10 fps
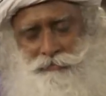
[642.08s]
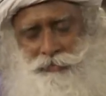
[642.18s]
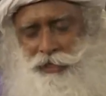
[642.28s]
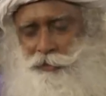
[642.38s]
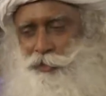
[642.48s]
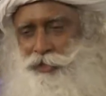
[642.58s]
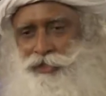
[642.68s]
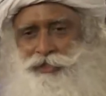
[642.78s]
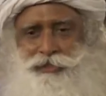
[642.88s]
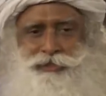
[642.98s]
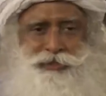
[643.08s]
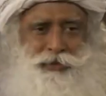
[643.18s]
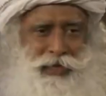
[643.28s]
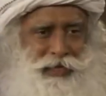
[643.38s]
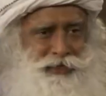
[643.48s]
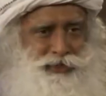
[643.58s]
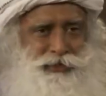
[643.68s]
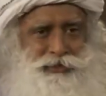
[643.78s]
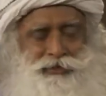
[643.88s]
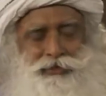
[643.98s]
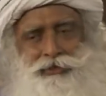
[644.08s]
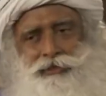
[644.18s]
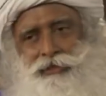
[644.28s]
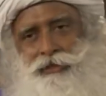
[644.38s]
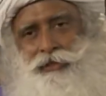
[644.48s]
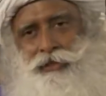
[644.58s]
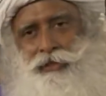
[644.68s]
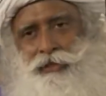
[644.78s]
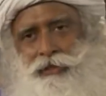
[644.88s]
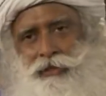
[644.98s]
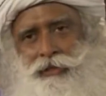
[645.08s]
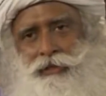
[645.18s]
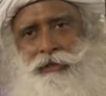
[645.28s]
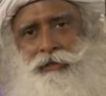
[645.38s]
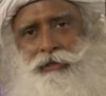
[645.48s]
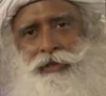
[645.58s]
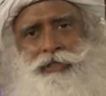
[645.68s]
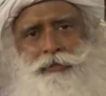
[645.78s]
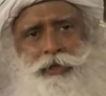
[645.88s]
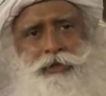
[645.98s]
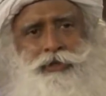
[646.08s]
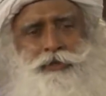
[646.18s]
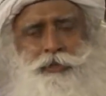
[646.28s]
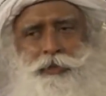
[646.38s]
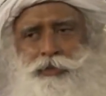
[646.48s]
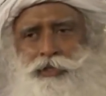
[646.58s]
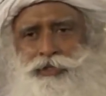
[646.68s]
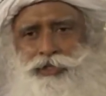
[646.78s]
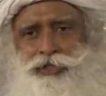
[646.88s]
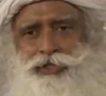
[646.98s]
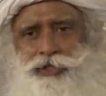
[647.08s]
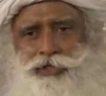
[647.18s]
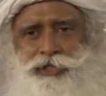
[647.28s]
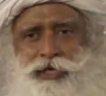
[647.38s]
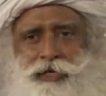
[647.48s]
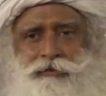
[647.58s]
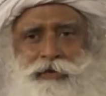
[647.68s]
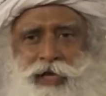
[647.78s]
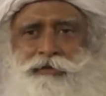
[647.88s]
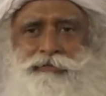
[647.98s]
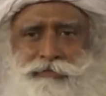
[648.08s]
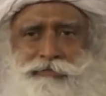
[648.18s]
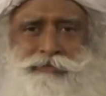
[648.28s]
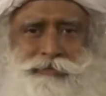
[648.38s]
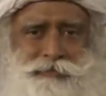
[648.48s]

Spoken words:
aspirations or actions is because people are just shit scared of life.